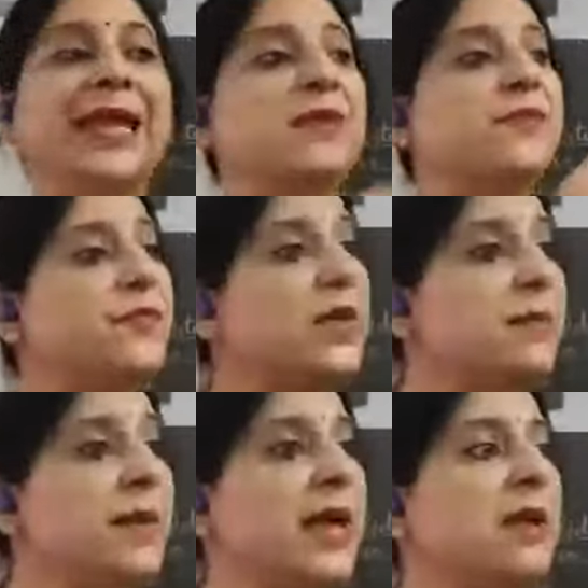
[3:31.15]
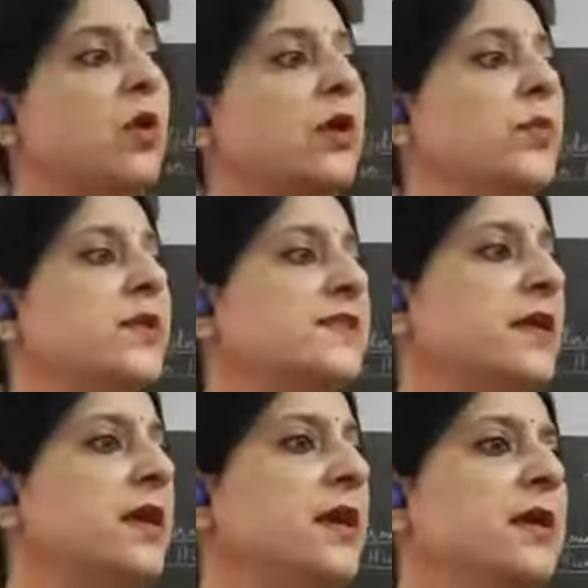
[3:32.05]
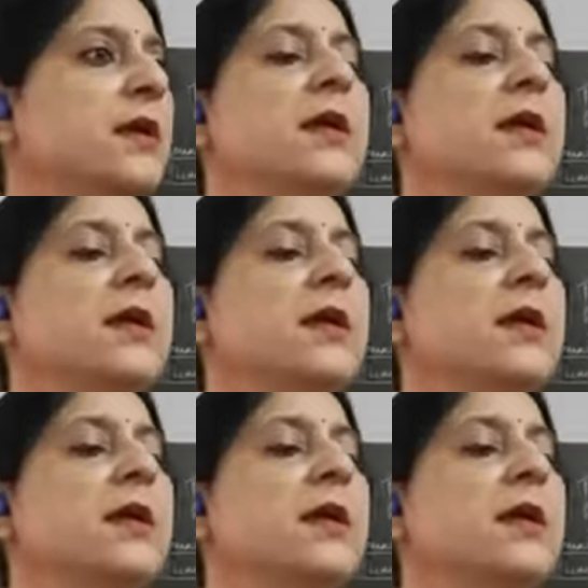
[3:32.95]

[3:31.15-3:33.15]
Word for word: In female, what we see,